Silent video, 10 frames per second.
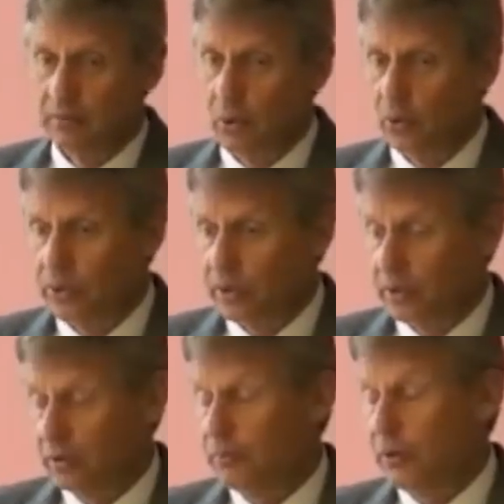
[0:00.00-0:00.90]

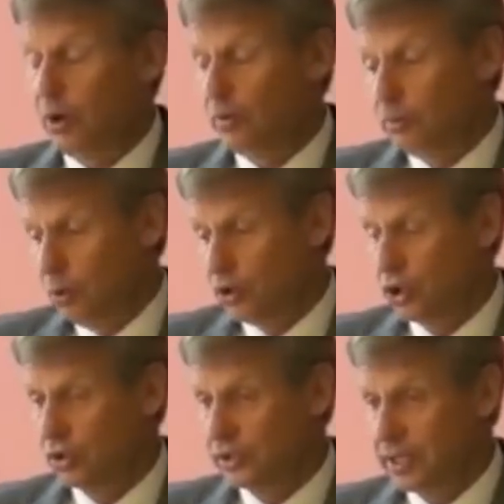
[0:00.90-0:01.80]
Right.
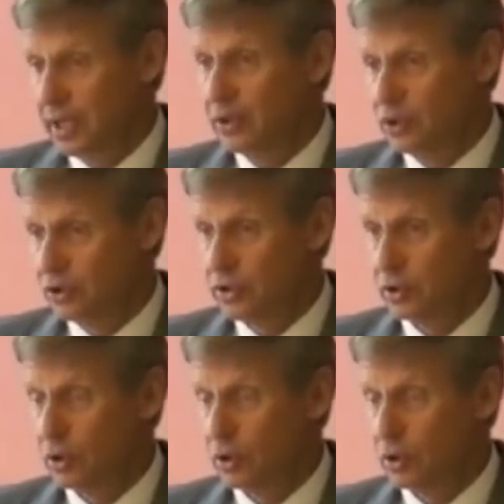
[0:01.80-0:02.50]
Portugal 10 years